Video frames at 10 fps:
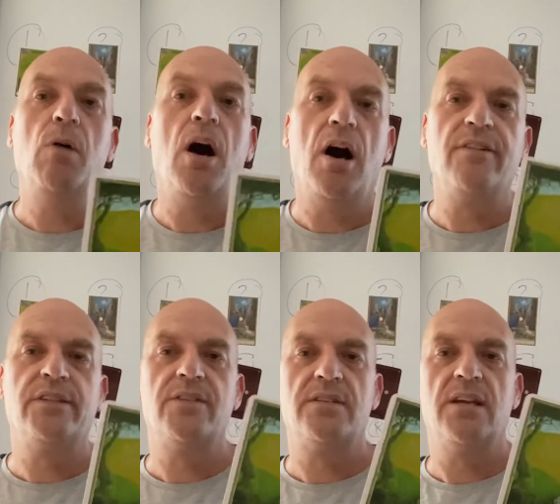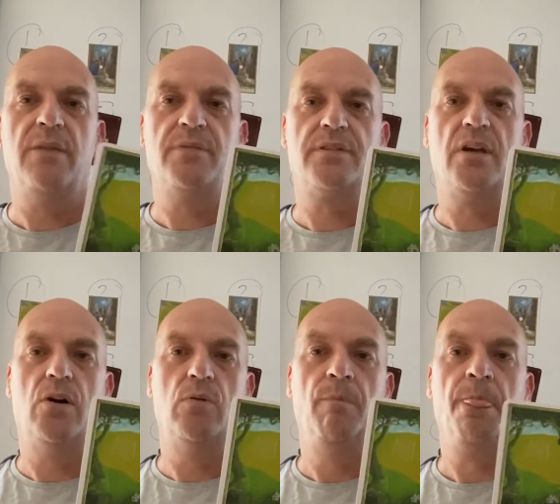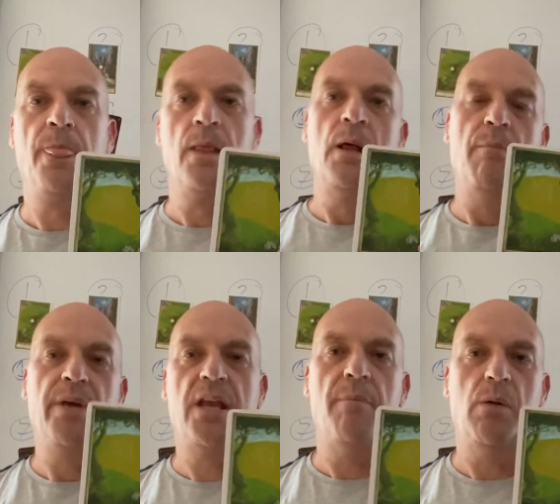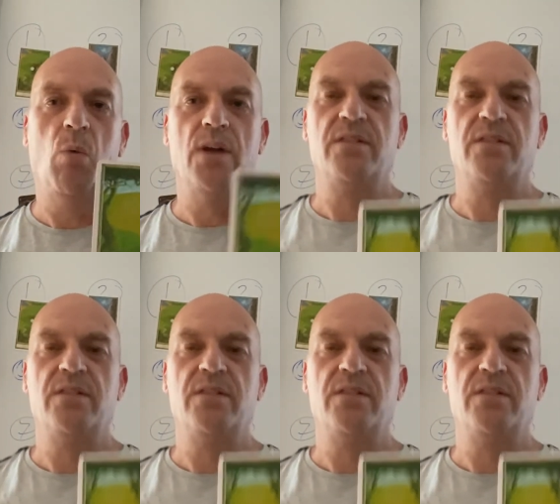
halves of the same soul becoming one.